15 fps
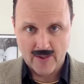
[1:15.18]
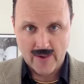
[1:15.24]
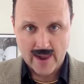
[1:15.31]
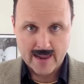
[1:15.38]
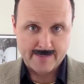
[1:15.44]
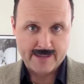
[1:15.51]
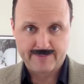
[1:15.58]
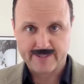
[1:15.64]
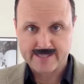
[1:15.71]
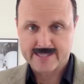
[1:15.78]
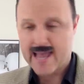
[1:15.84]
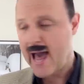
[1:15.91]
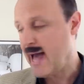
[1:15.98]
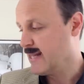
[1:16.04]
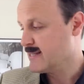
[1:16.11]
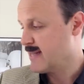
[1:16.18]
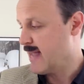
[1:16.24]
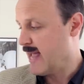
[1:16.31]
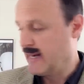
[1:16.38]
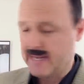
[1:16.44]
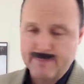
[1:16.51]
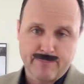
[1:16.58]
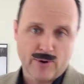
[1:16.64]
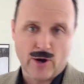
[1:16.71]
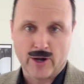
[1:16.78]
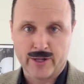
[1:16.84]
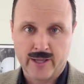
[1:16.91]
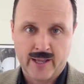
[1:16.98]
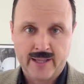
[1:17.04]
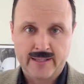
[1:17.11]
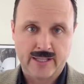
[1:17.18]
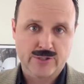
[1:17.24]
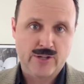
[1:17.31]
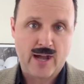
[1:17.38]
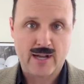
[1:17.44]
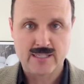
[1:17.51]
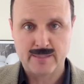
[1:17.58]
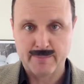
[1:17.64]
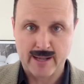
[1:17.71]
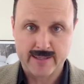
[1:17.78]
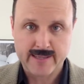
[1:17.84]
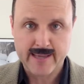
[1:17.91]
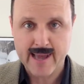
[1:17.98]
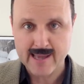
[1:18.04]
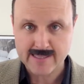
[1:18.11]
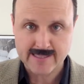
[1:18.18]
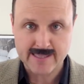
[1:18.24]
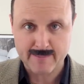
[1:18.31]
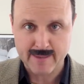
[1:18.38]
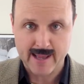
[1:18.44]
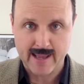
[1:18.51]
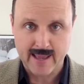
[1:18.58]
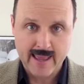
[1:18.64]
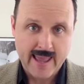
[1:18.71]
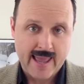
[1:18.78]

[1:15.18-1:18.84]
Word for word: I mean, for starters, any book that talks about customer